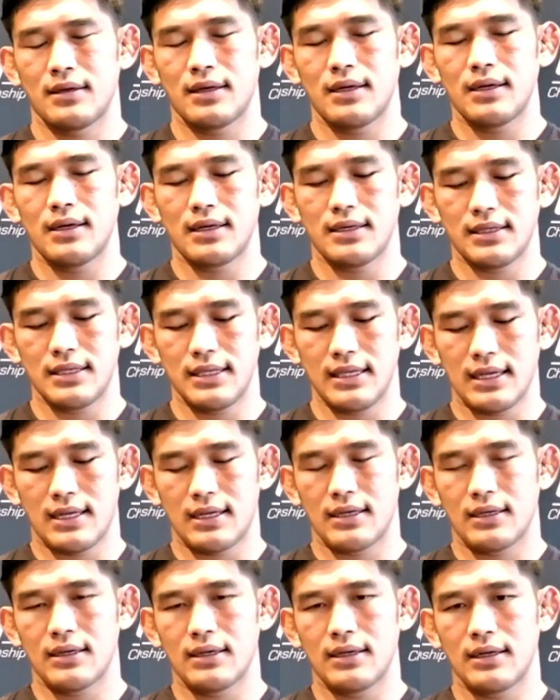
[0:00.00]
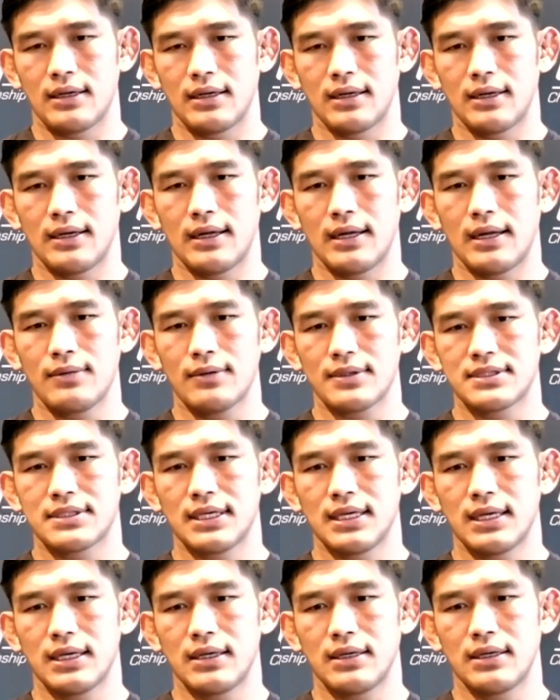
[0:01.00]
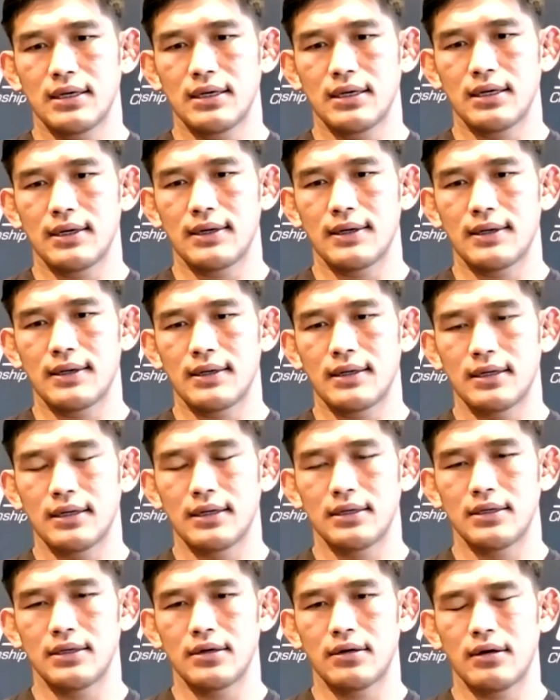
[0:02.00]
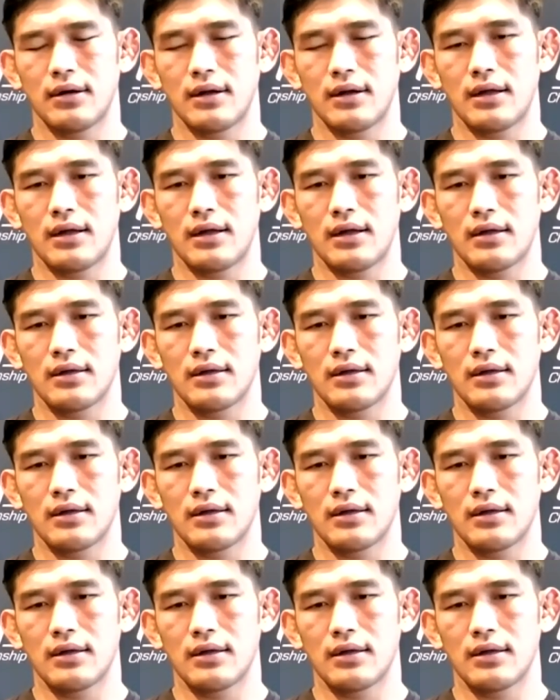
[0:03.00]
Yeah, I would say, you know,